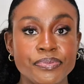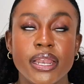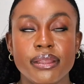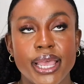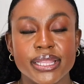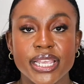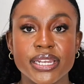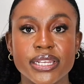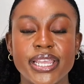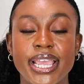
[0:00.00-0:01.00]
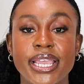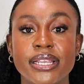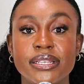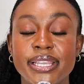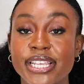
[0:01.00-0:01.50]
And at the end of the
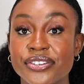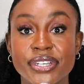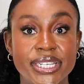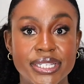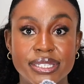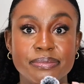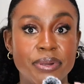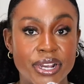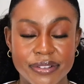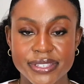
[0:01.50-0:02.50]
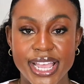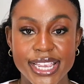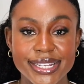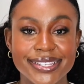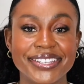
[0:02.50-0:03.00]
day, nature is part of
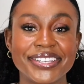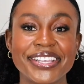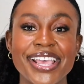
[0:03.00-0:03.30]
science.